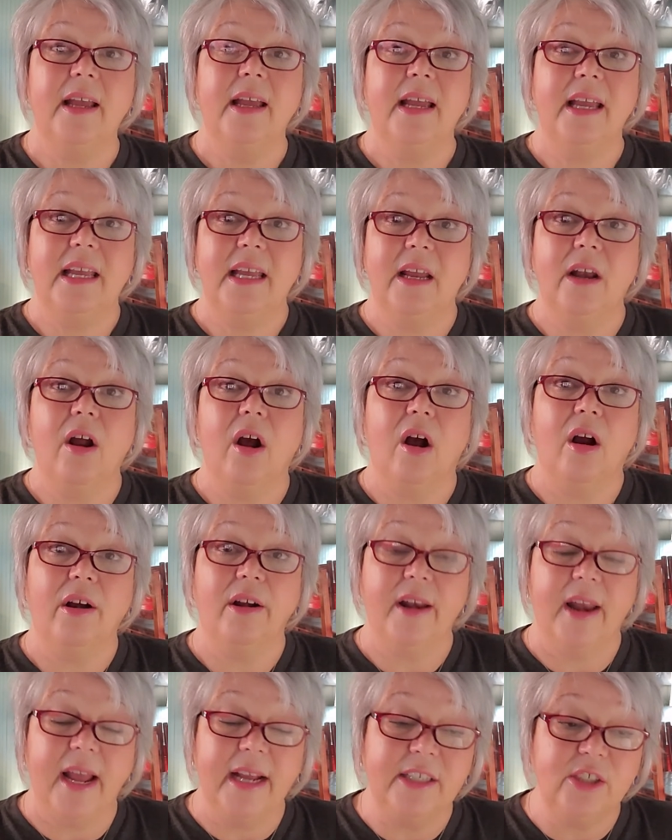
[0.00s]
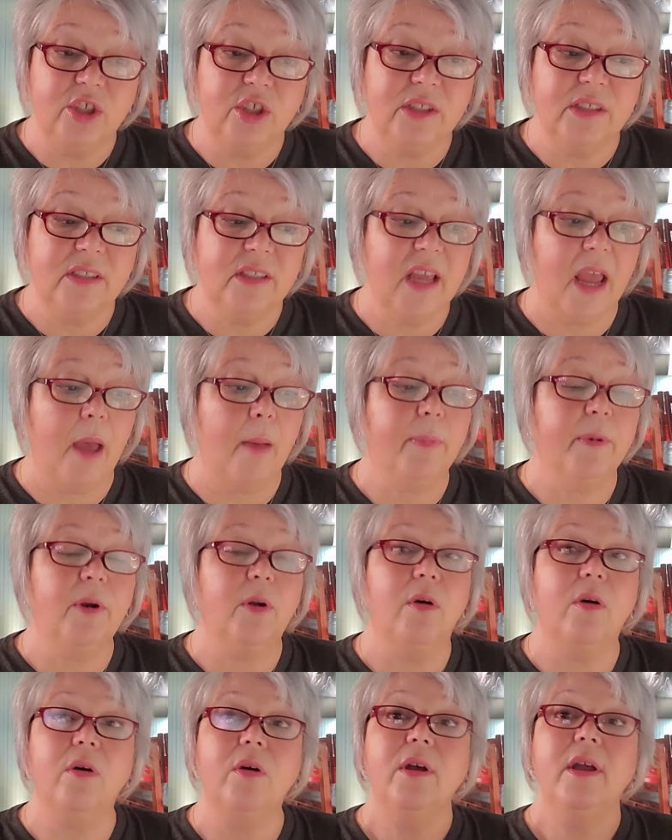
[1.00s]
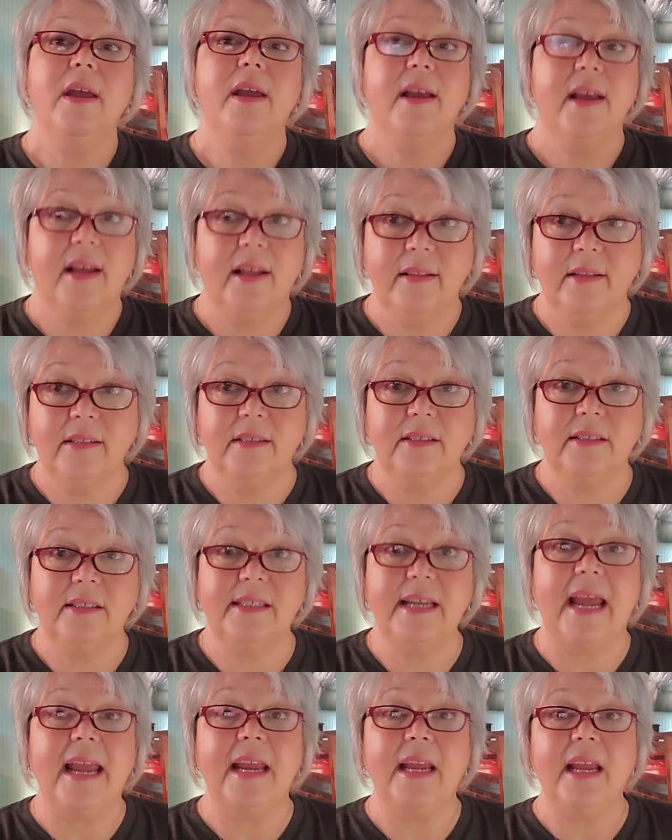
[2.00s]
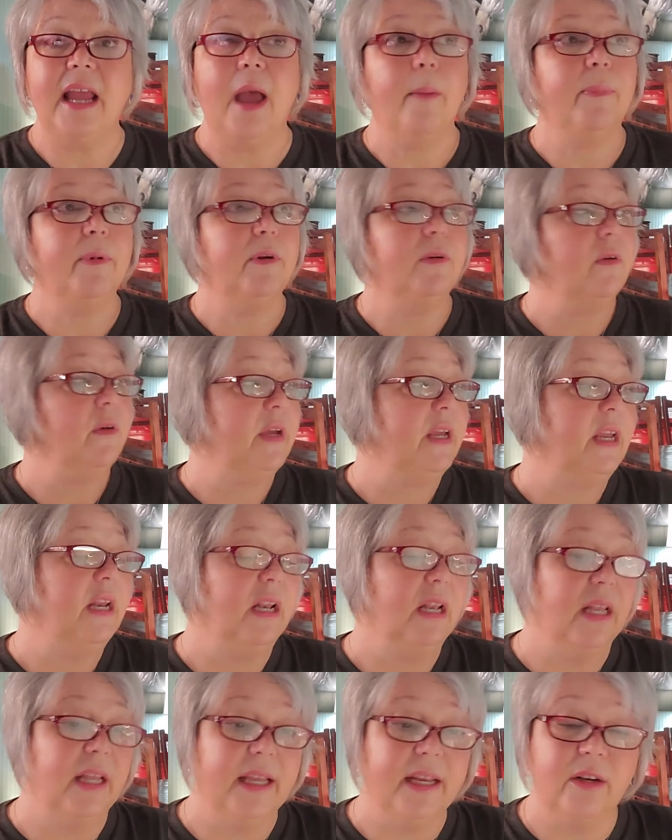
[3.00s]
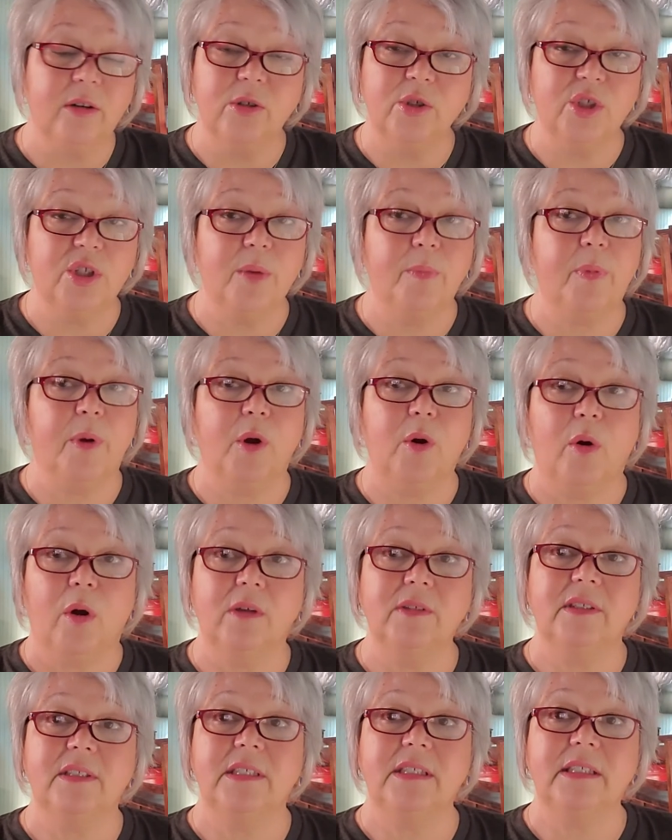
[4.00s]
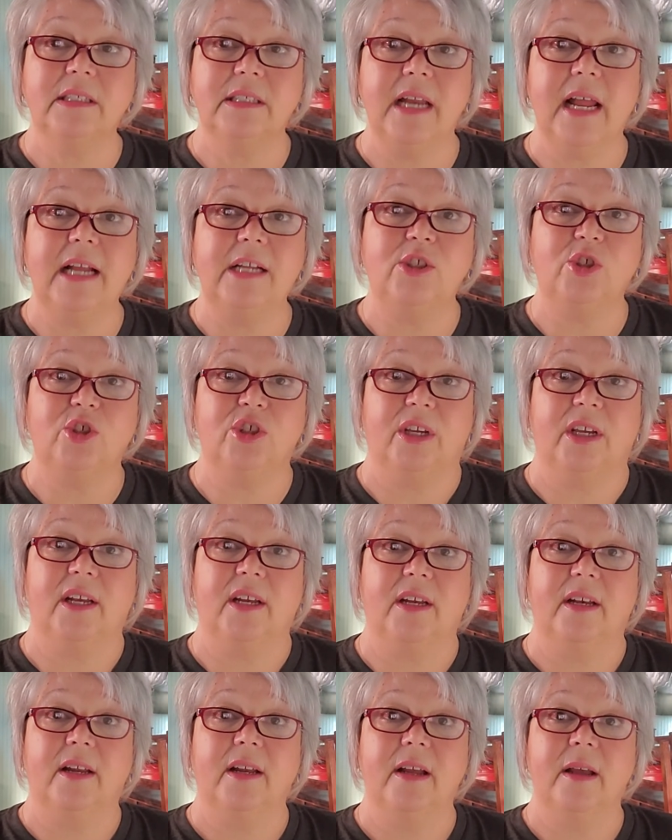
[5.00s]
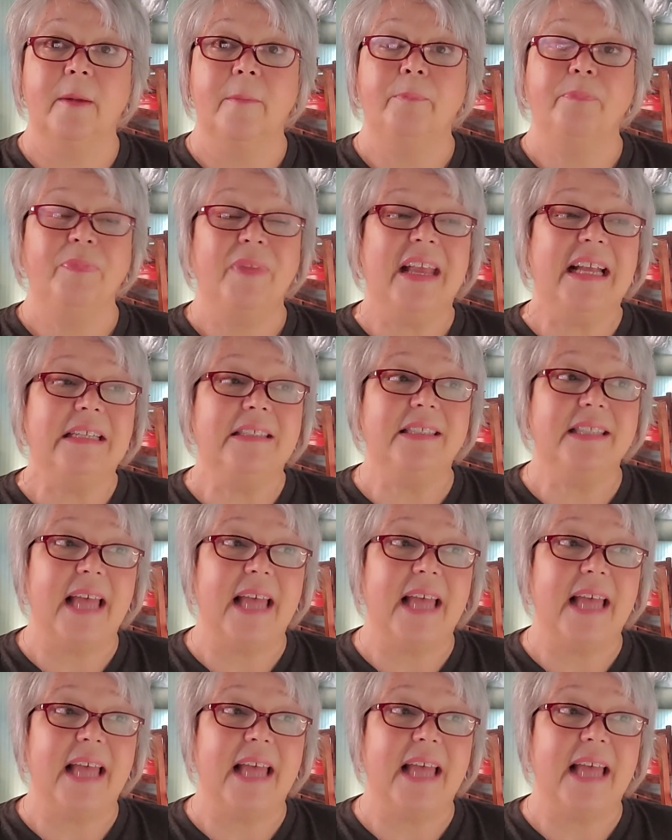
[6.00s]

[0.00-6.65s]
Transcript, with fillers: in our nation's capital, in the state capital, in leadership across this nation is